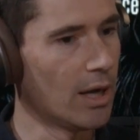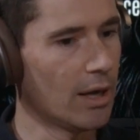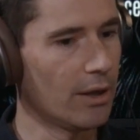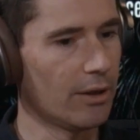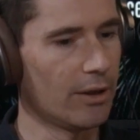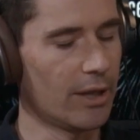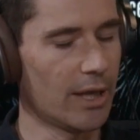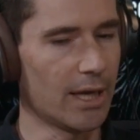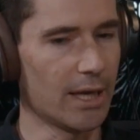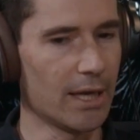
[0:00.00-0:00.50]

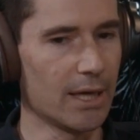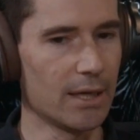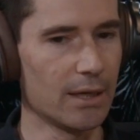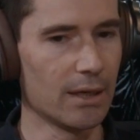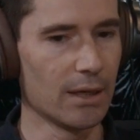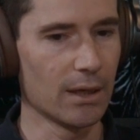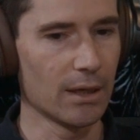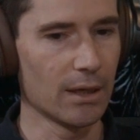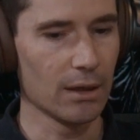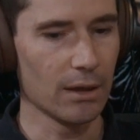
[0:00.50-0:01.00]
the
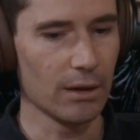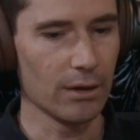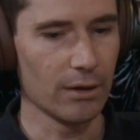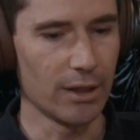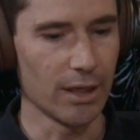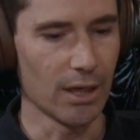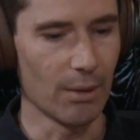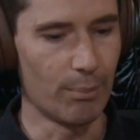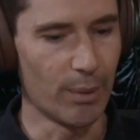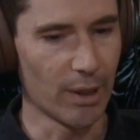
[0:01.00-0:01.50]

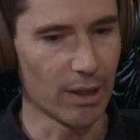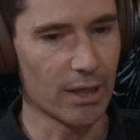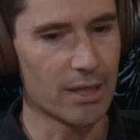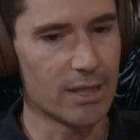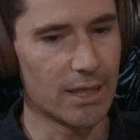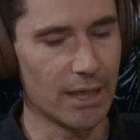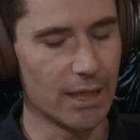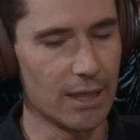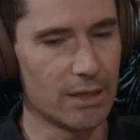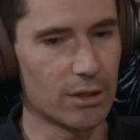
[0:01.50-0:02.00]
ability